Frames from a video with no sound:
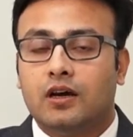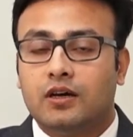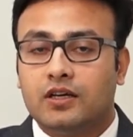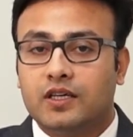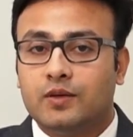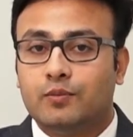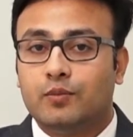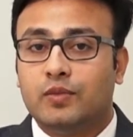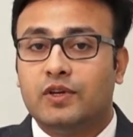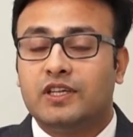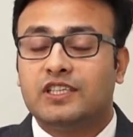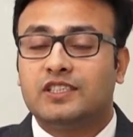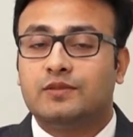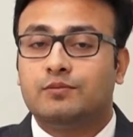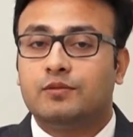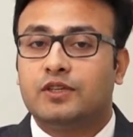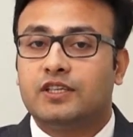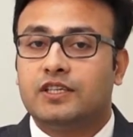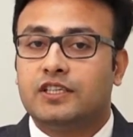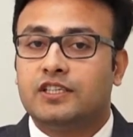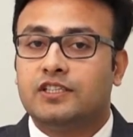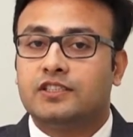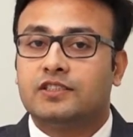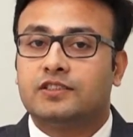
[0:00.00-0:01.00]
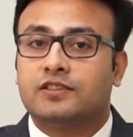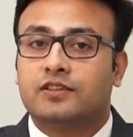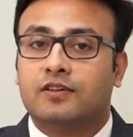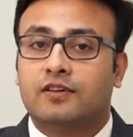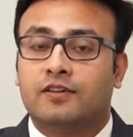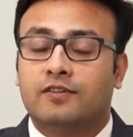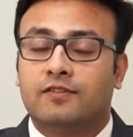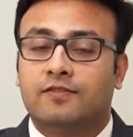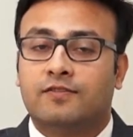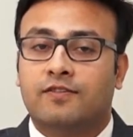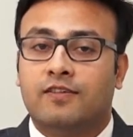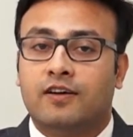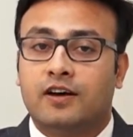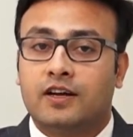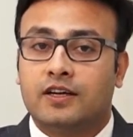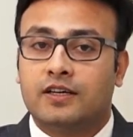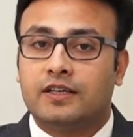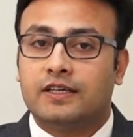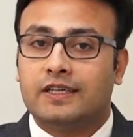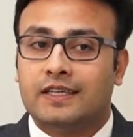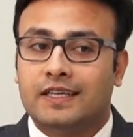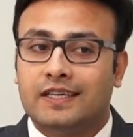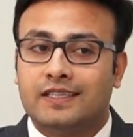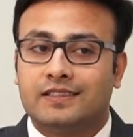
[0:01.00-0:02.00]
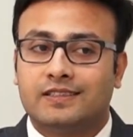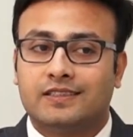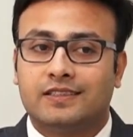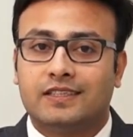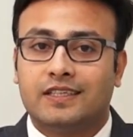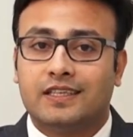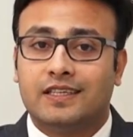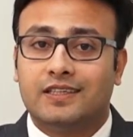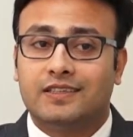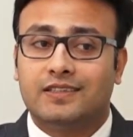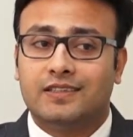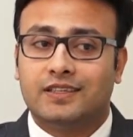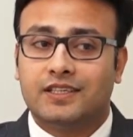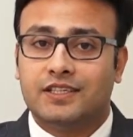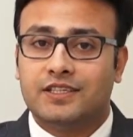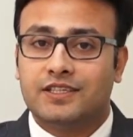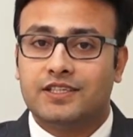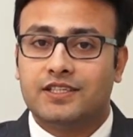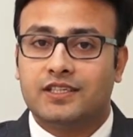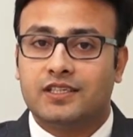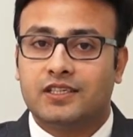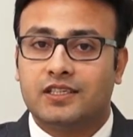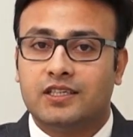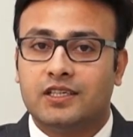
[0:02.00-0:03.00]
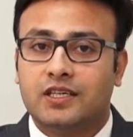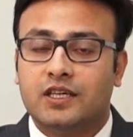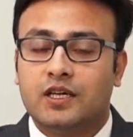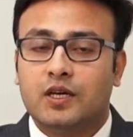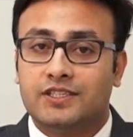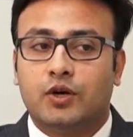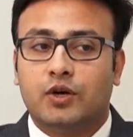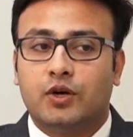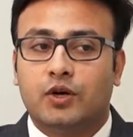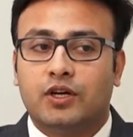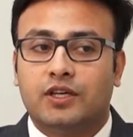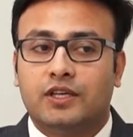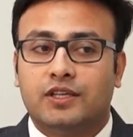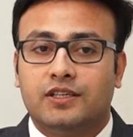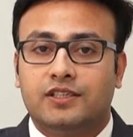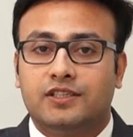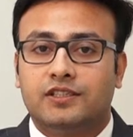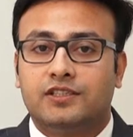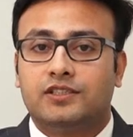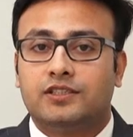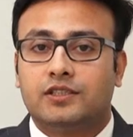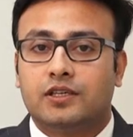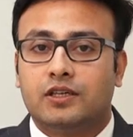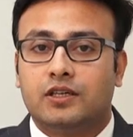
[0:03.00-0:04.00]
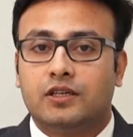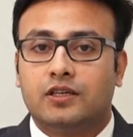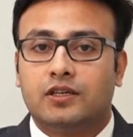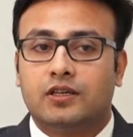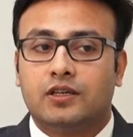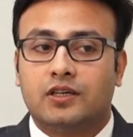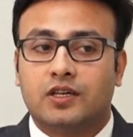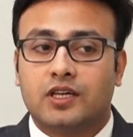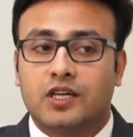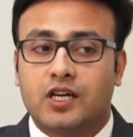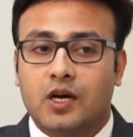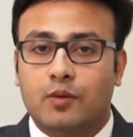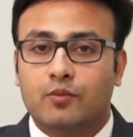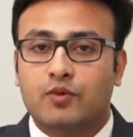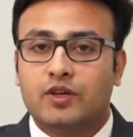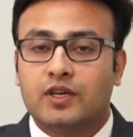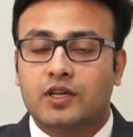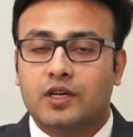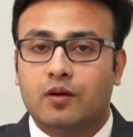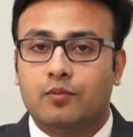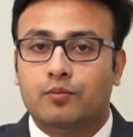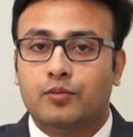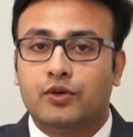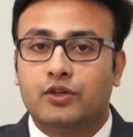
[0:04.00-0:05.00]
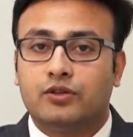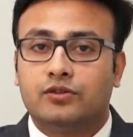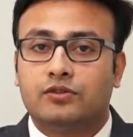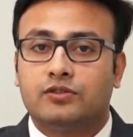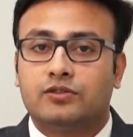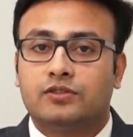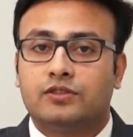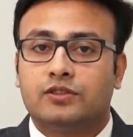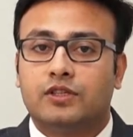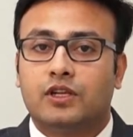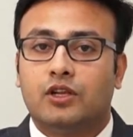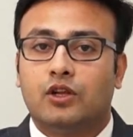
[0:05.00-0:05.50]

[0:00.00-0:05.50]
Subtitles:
replacement is far less in India, but it is coming up because